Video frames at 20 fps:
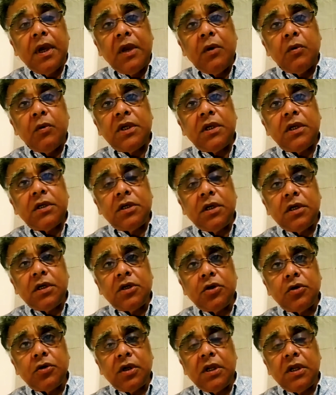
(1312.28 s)
He was a
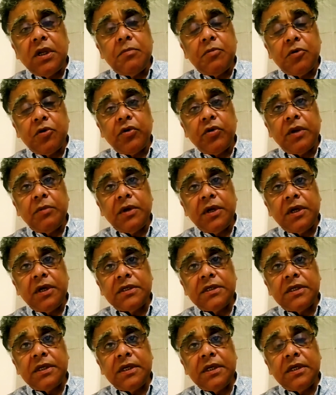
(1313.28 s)
total hypocrite
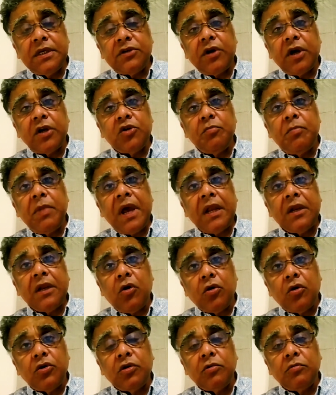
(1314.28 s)
because he tried to ban
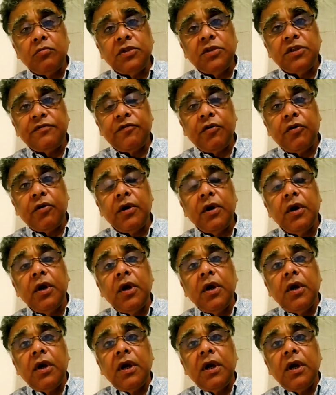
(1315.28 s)
condoms for